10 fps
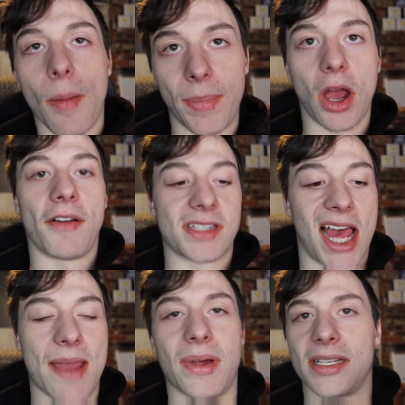be off
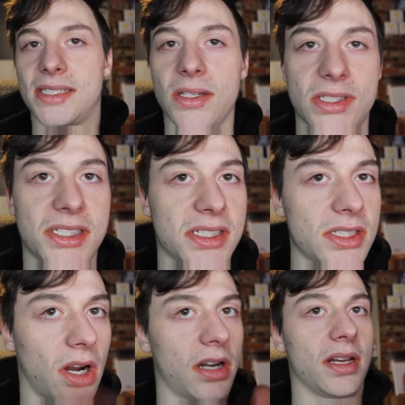time, but it still
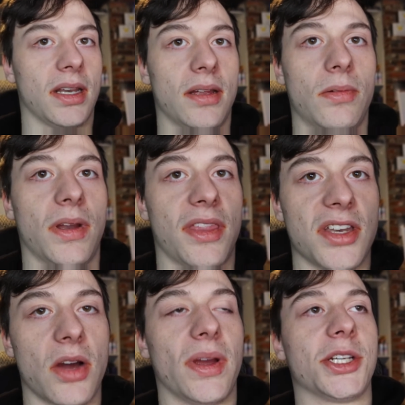started with
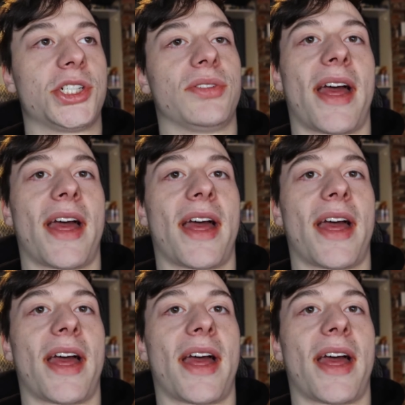no issue.